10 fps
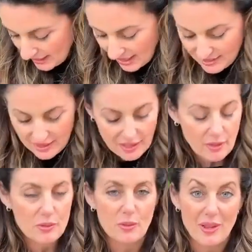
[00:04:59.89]
lesson that
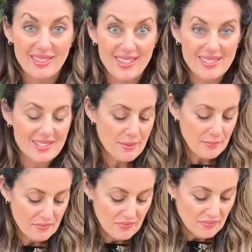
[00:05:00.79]
goes with this.
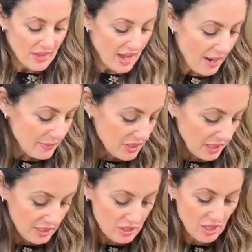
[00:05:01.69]
I'm
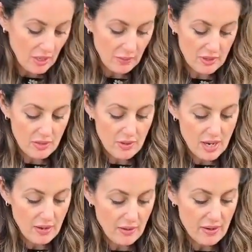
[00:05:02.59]
just gonna share it with you
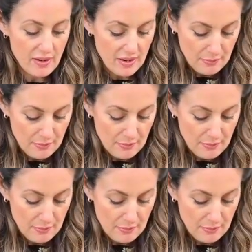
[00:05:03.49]
here.